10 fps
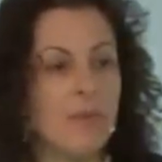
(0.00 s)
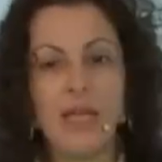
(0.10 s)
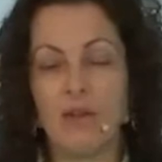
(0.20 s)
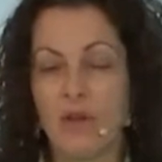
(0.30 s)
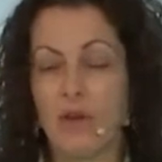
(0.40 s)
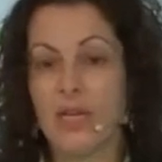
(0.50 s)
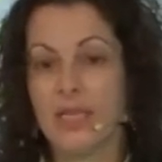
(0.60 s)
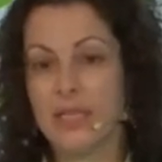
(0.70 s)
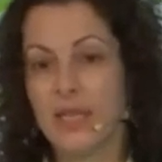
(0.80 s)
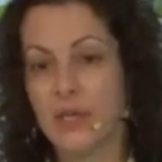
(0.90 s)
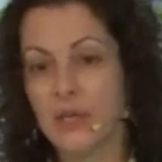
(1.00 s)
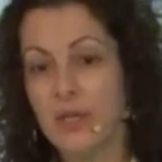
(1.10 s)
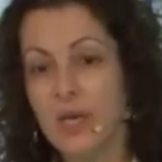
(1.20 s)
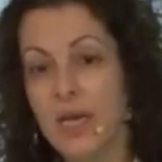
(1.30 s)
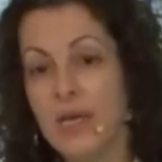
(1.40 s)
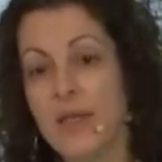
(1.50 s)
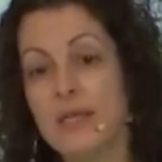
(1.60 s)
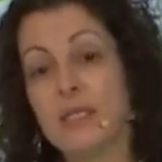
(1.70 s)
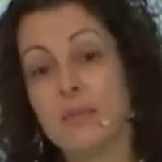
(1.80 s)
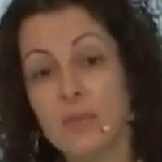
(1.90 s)
make very clear
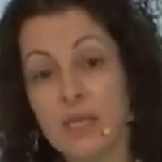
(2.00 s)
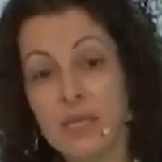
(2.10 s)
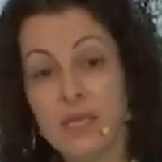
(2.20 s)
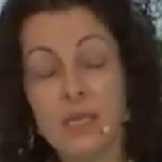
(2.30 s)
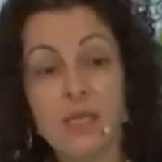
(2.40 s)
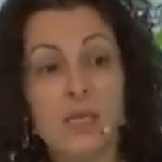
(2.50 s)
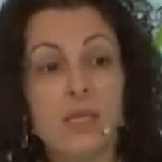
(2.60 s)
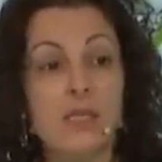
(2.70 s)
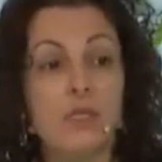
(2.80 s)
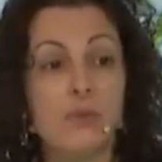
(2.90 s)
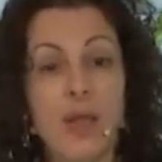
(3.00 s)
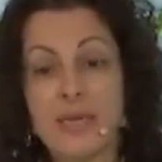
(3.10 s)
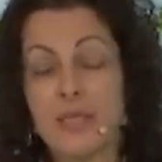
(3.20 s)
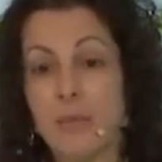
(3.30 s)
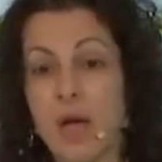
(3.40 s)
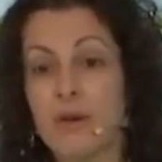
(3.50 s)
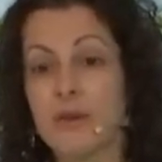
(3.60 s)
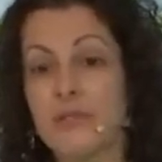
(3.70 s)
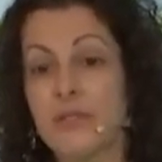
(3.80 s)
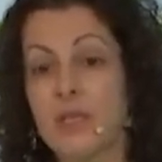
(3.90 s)
that to me, direct
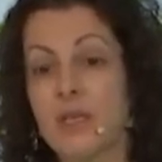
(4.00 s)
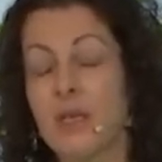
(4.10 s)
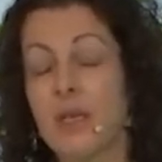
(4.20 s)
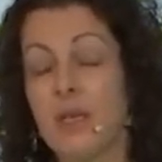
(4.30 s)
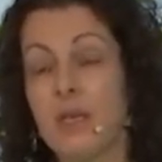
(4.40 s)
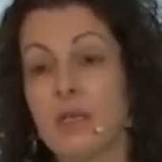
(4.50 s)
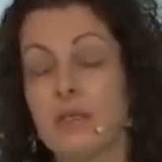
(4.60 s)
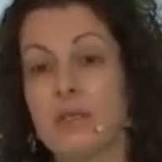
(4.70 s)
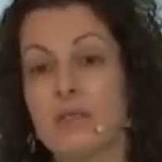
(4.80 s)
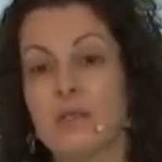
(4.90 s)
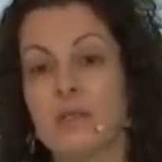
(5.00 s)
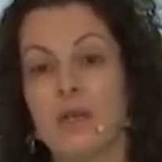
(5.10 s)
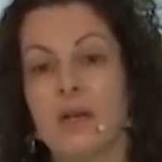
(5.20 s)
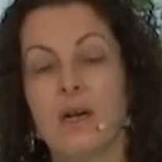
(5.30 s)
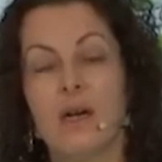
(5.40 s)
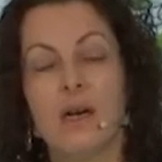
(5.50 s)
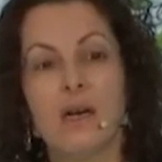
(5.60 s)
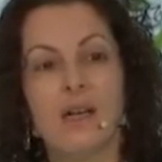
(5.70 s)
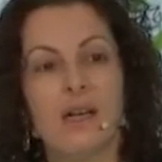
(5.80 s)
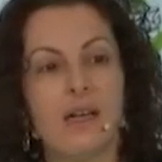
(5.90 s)
democracy is.
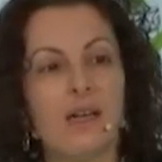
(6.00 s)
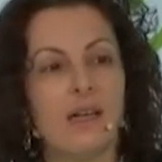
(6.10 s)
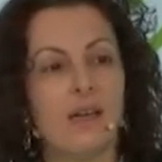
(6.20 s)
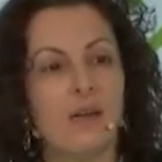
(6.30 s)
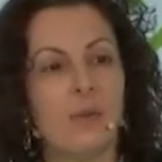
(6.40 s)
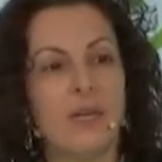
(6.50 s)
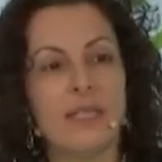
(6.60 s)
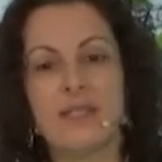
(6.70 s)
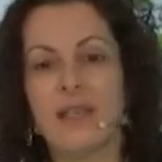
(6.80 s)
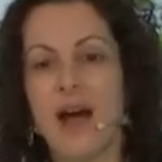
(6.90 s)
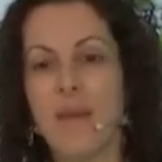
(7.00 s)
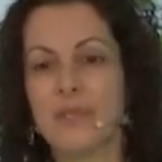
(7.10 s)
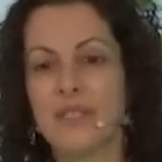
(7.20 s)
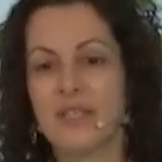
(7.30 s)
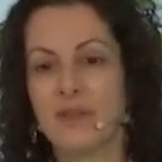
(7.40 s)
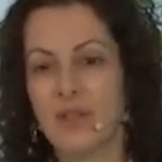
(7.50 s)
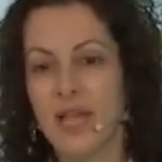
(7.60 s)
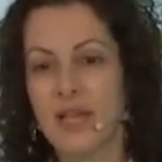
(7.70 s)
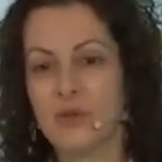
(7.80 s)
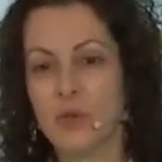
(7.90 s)
Uh, what is the opposite of the
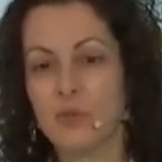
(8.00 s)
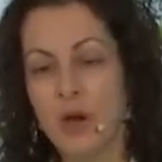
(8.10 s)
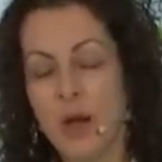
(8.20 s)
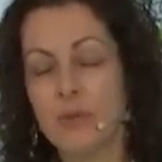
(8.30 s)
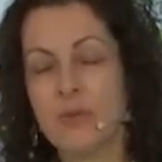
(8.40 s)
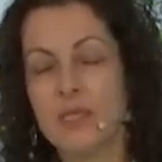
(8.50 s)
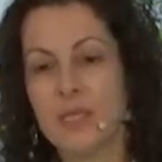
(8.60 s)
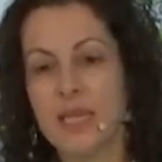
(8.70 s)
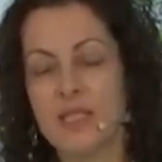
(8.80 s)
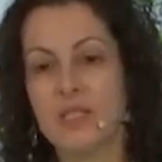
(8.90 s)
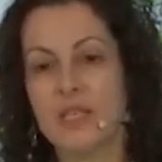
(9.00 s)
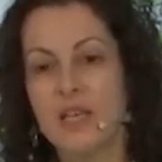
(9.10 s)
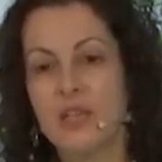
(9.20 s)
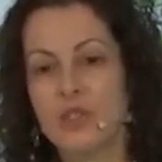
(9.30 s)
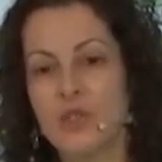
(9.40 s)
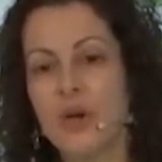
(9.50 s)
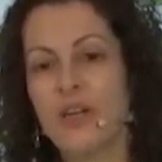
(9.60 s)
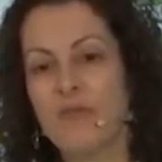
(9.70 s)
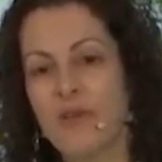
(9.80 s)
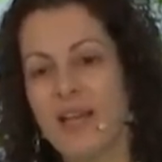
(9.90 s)
answer? Probably is, is short
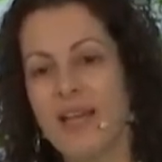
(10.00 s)
of